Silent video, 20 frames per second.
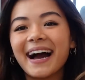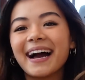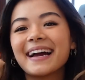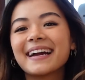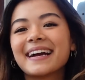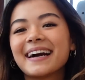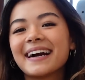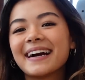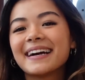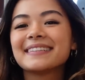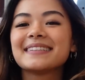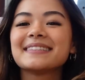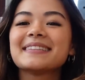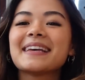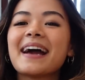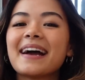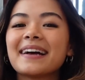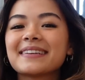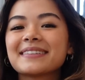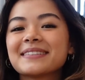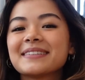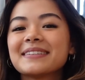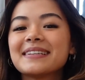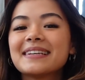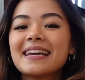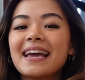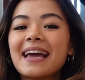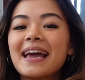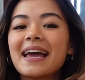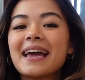Hi guys, it's
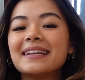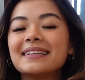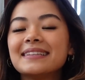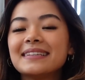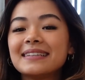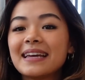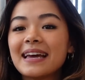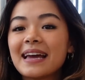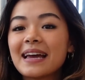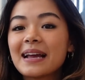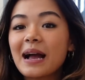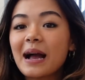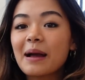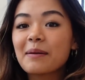Ashley and today